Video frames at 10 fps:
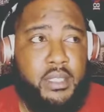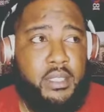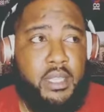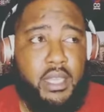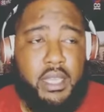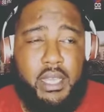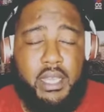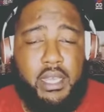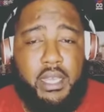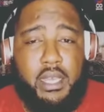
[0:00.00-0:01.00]
And
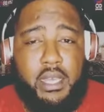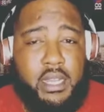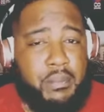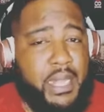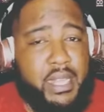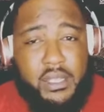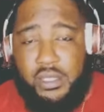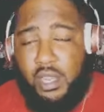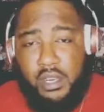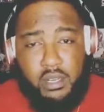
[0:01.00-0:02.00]
and I'm
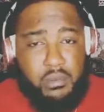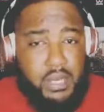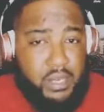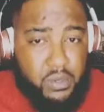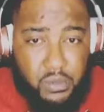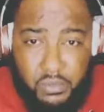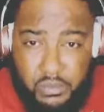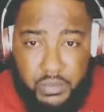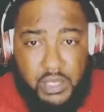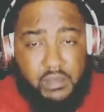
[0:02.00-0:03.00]
not talking about
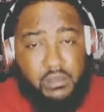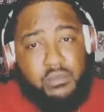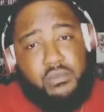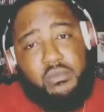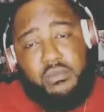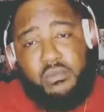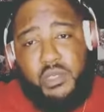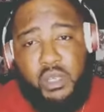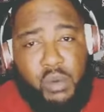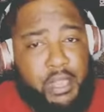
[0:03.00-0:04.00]

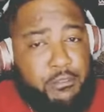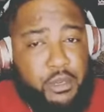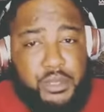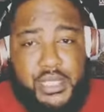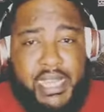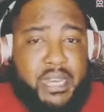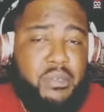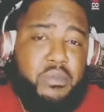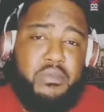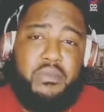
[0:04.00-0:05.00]
no white folks
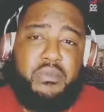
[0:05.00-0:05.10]
now.